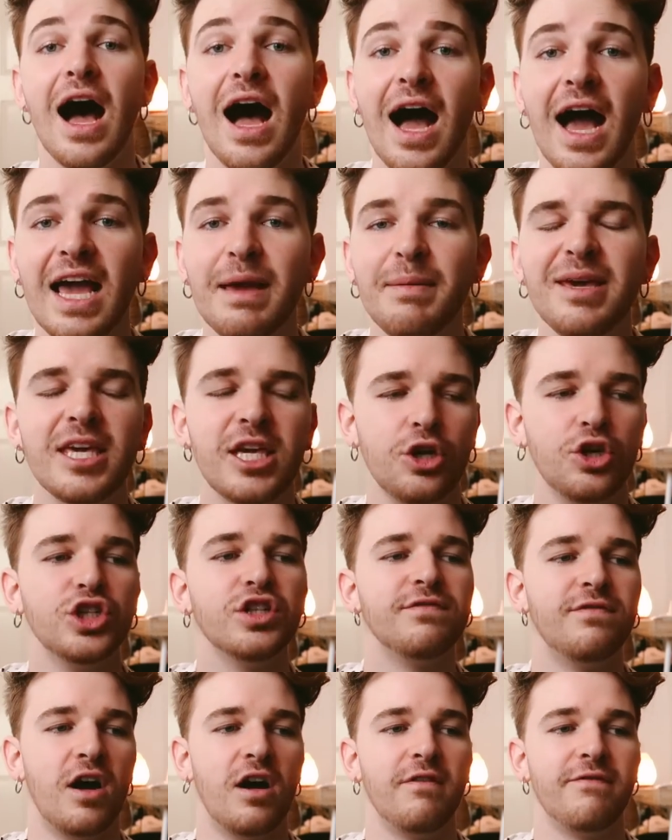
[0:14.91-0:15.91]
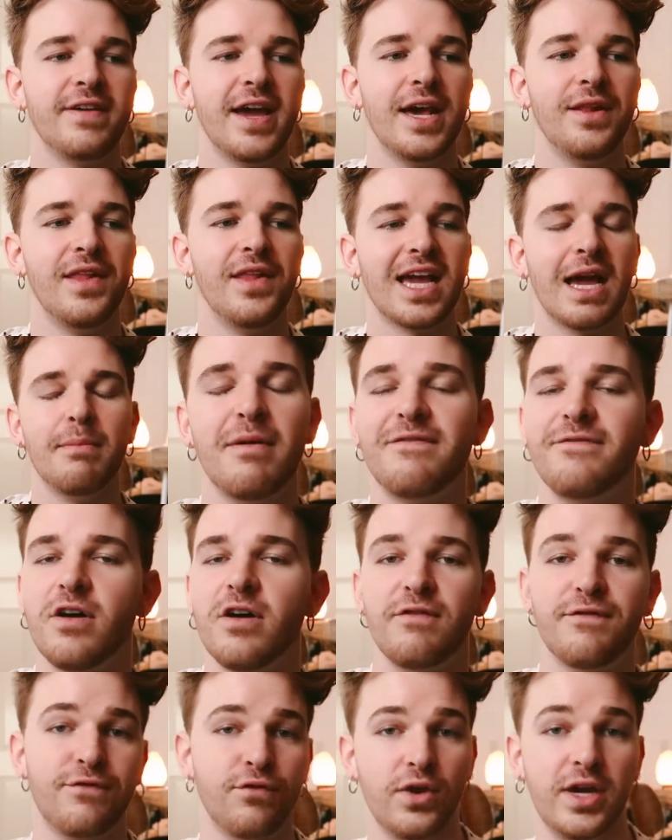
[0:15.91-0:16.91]
I'm a huge fall fan, like I'm a
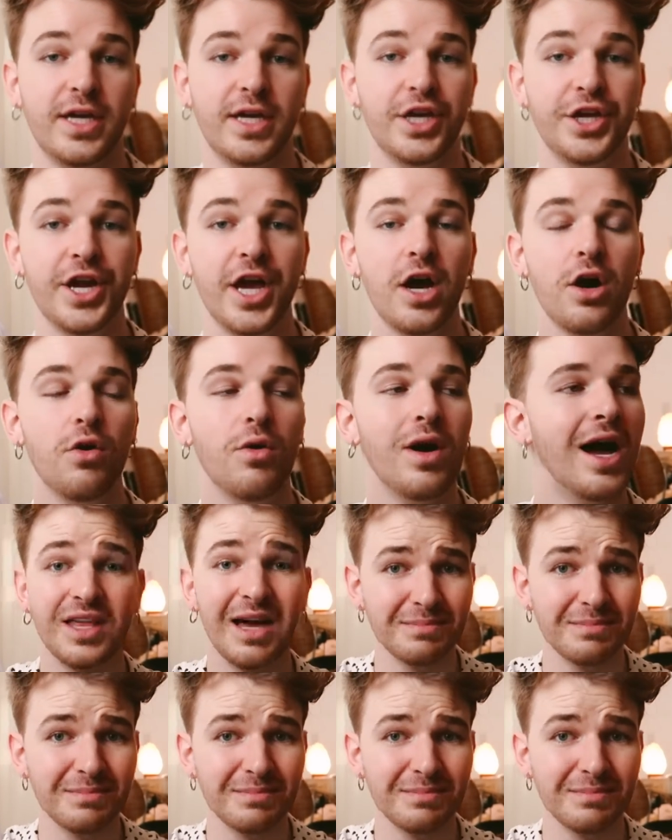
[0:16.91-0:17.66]
fall freak, you know?